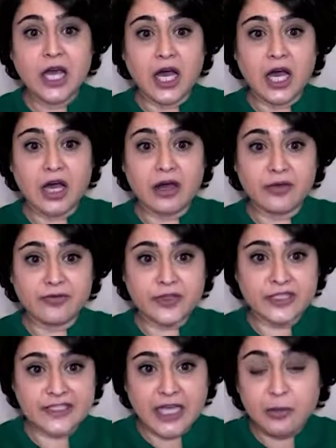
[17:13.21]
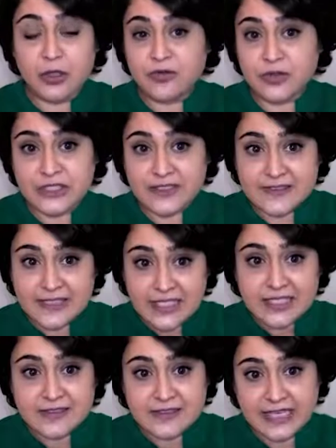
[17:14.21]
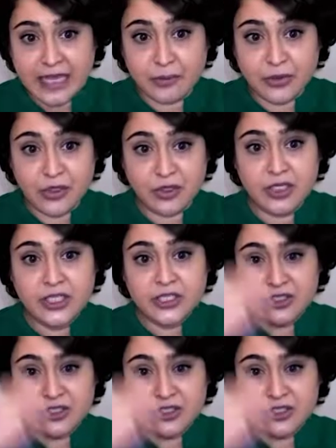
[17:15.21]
for example, for the second sample,